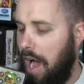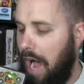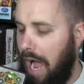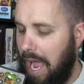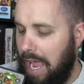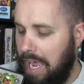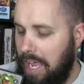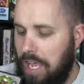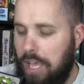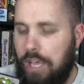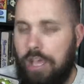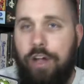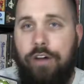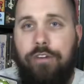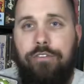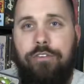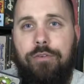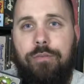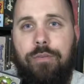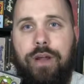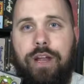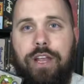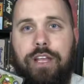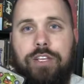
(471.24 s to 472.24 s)
I can go
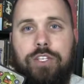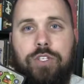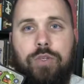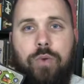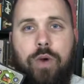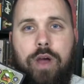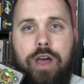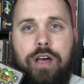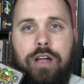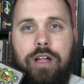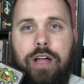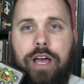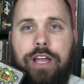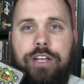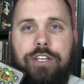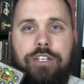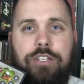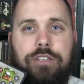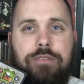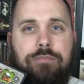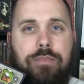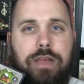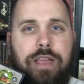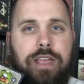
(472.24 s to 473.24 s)
for money as well and
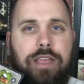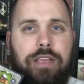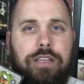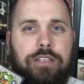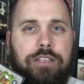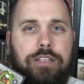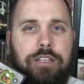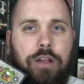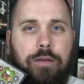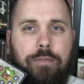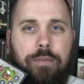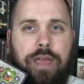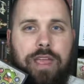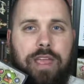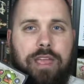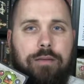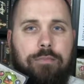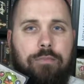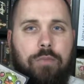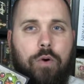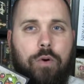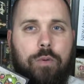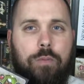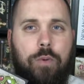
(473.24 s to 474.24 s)
just start making
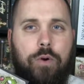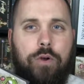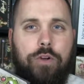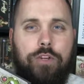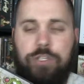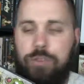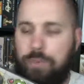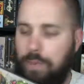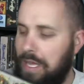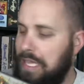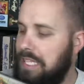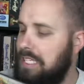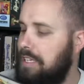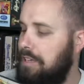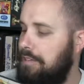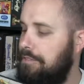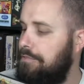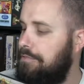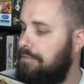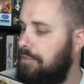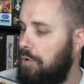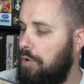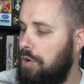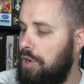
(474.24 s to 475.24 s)
it more and more
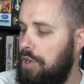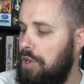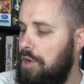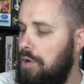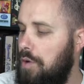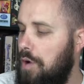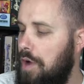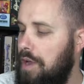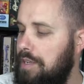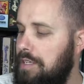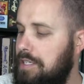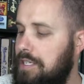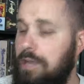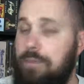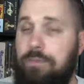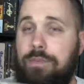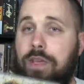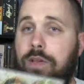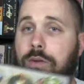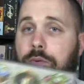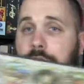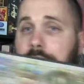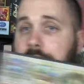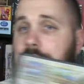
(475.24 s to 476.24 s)
expensive for you. And same
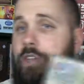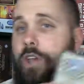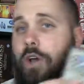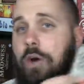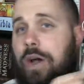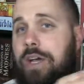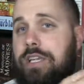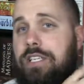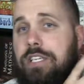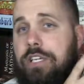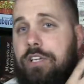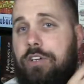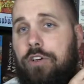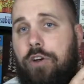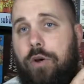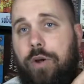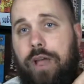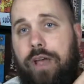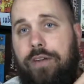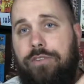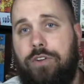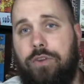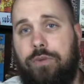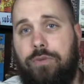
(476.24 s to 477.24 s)
thing with, I see you're
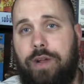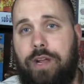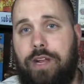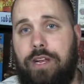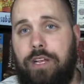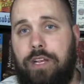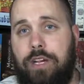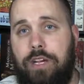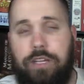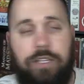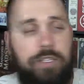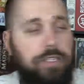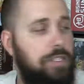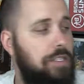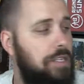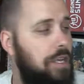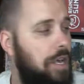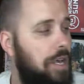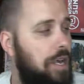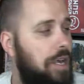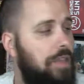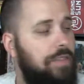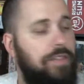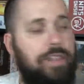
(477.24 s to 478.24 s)
going after red goods,
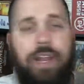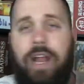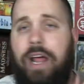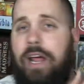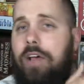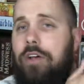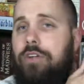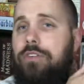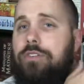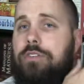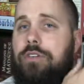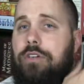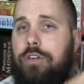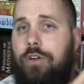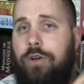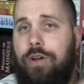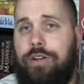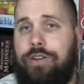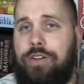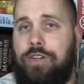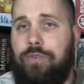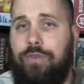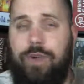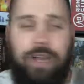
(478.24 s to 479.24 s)
then I also go
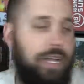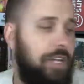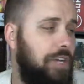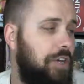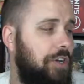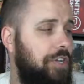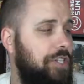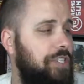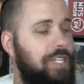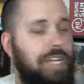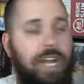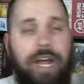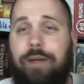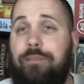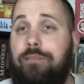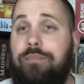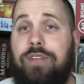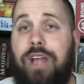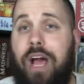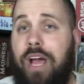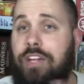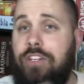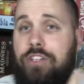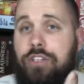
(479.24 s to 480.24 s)
after red goods, and
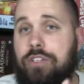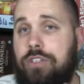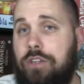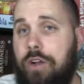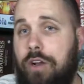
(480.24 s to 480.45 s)
I just